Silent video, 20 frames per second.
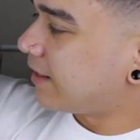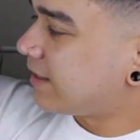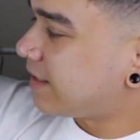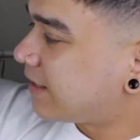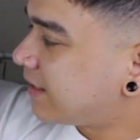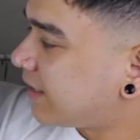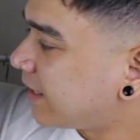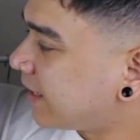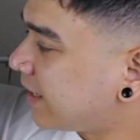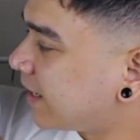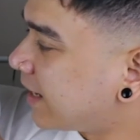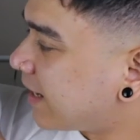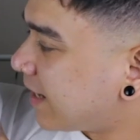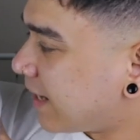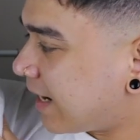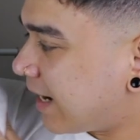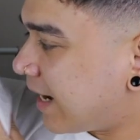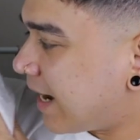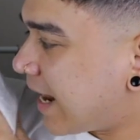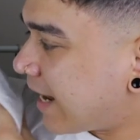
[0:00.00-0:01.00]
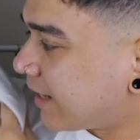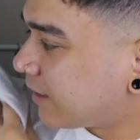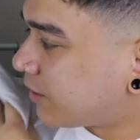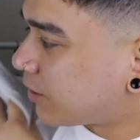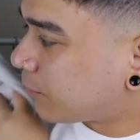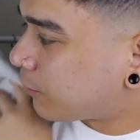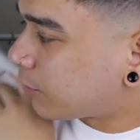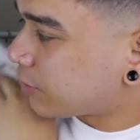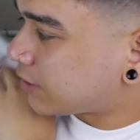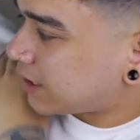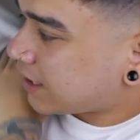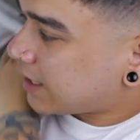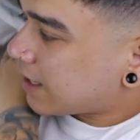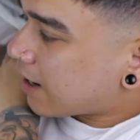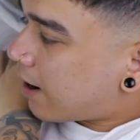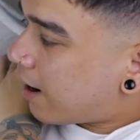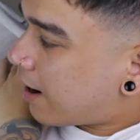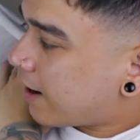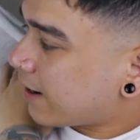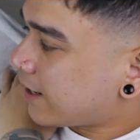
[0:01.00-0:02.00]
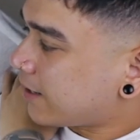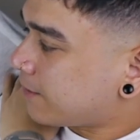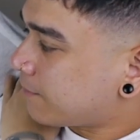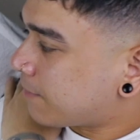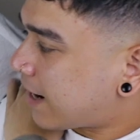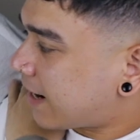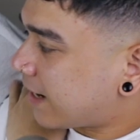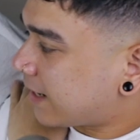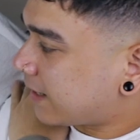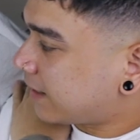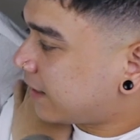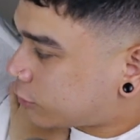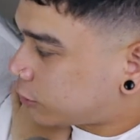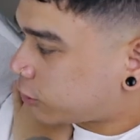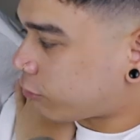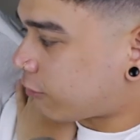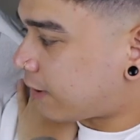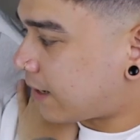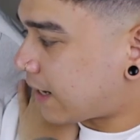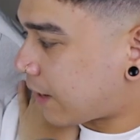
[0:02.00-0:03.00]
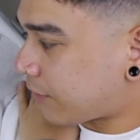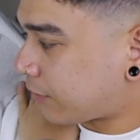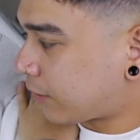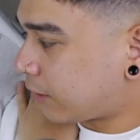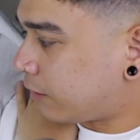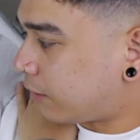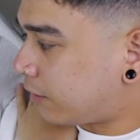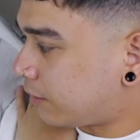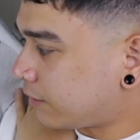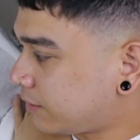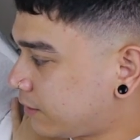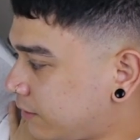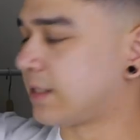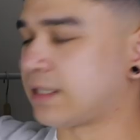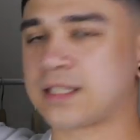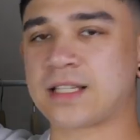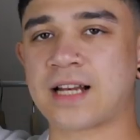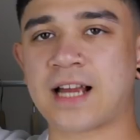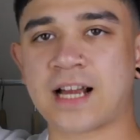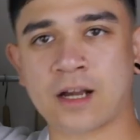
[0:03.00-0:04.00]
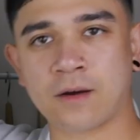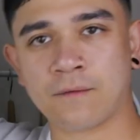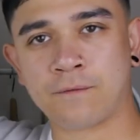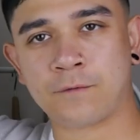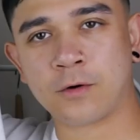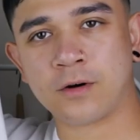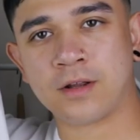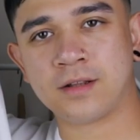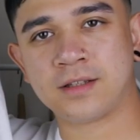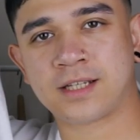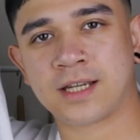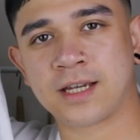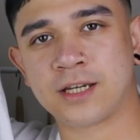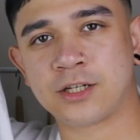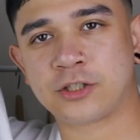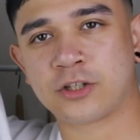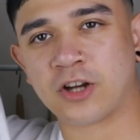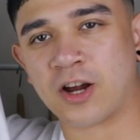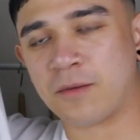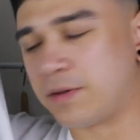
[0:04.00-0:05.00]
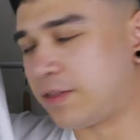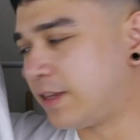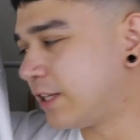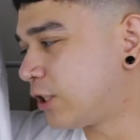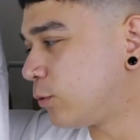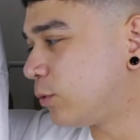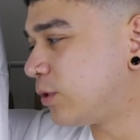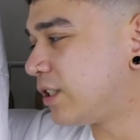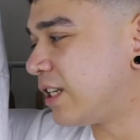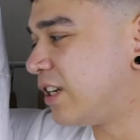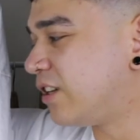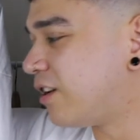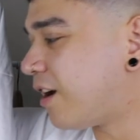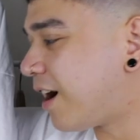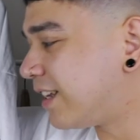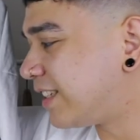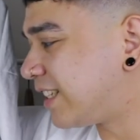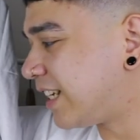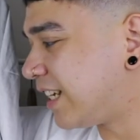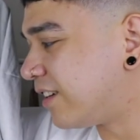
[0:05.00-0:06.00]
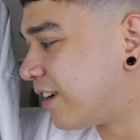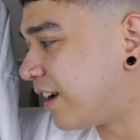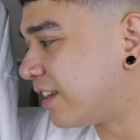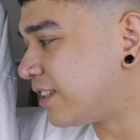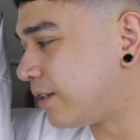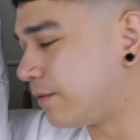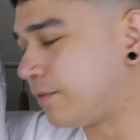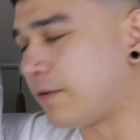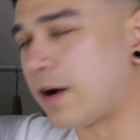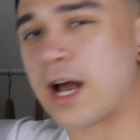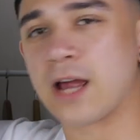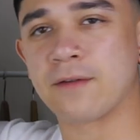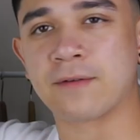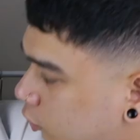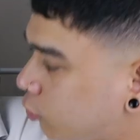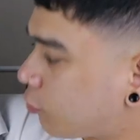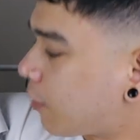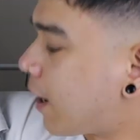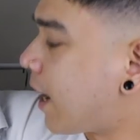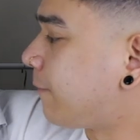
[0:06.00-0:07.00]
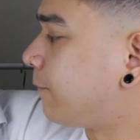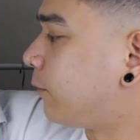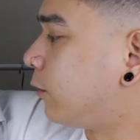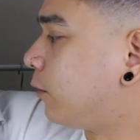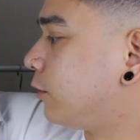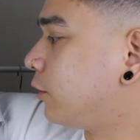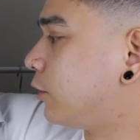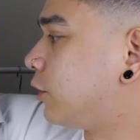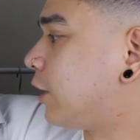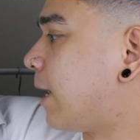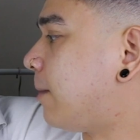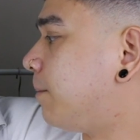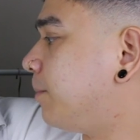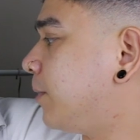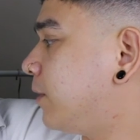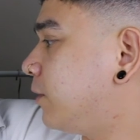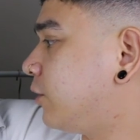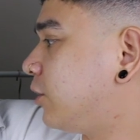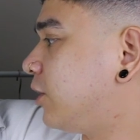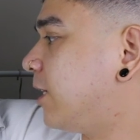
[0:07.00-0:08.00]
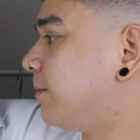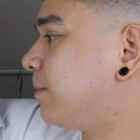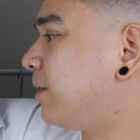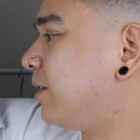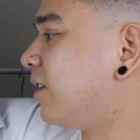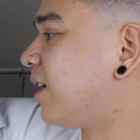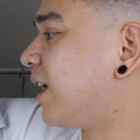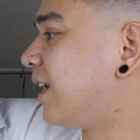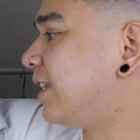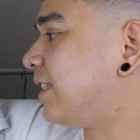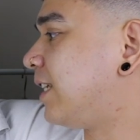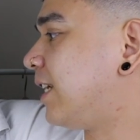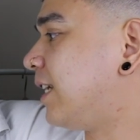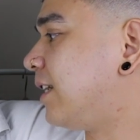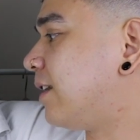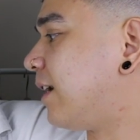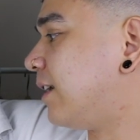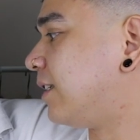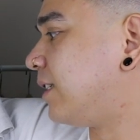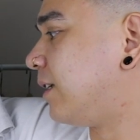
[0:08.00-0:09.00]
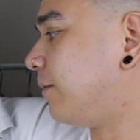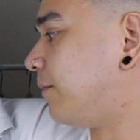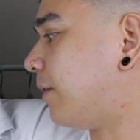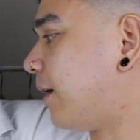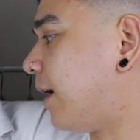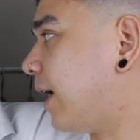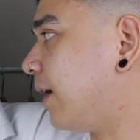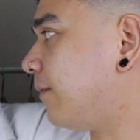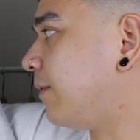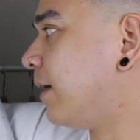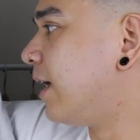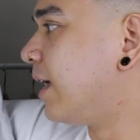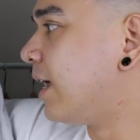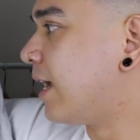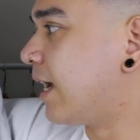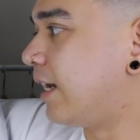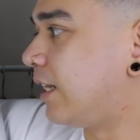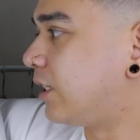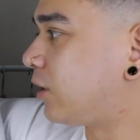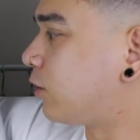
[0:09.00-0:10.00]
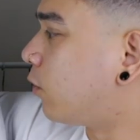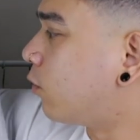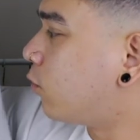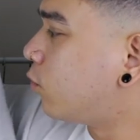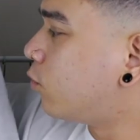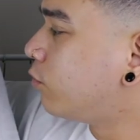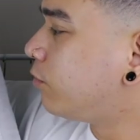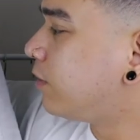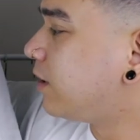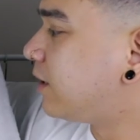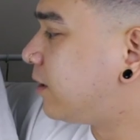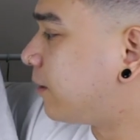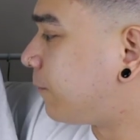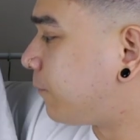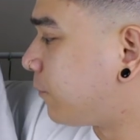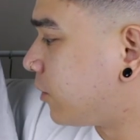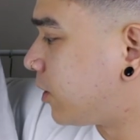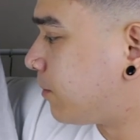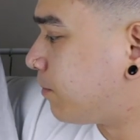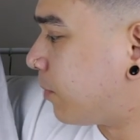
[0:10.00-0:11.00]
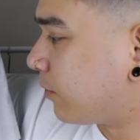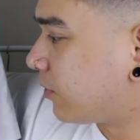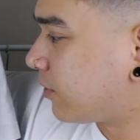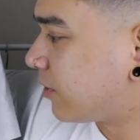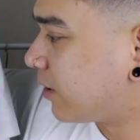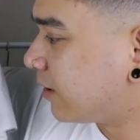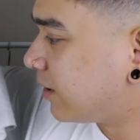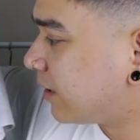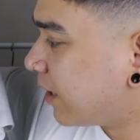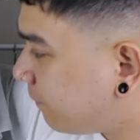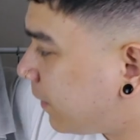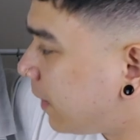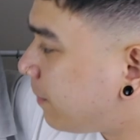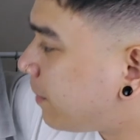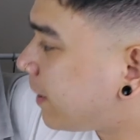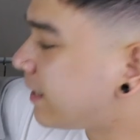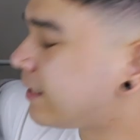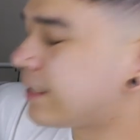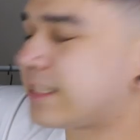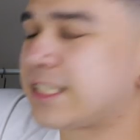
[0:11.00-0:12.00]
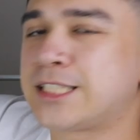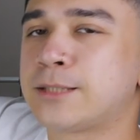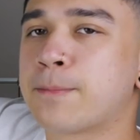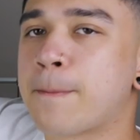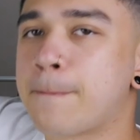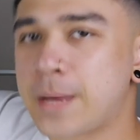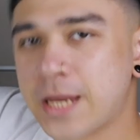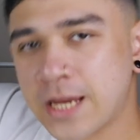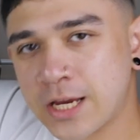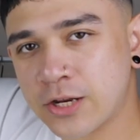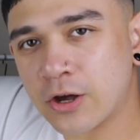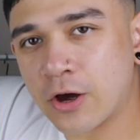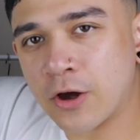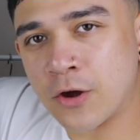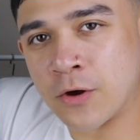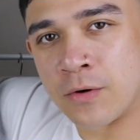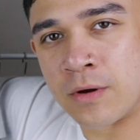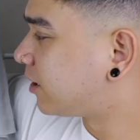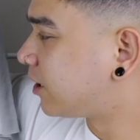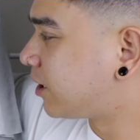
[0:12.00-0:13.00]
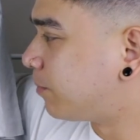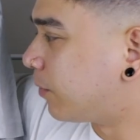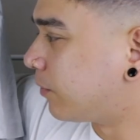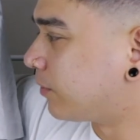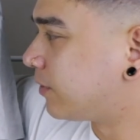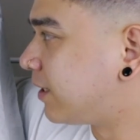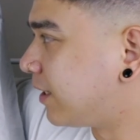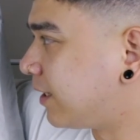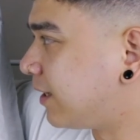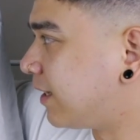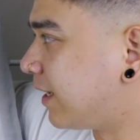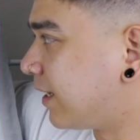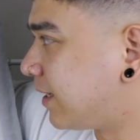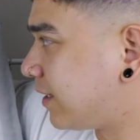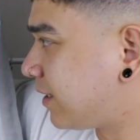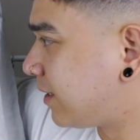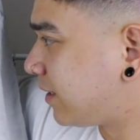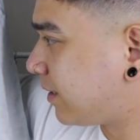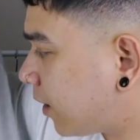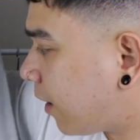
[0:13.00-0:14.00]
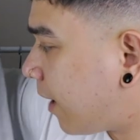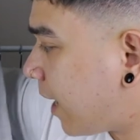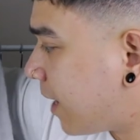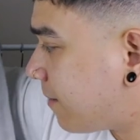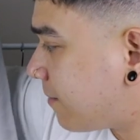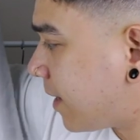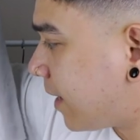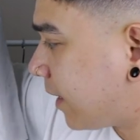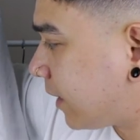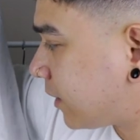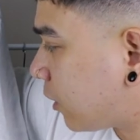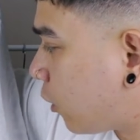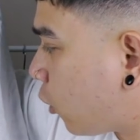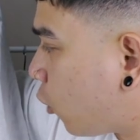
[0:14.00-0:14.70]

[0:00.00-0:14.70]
This is the Lanzarote Ironman Triathlon. This is like a volunteer shirt, but this was in 1995. Triathlon Championship 1995. And it's got all these different sponsors. Flipping Speedo sponsored this. Timex,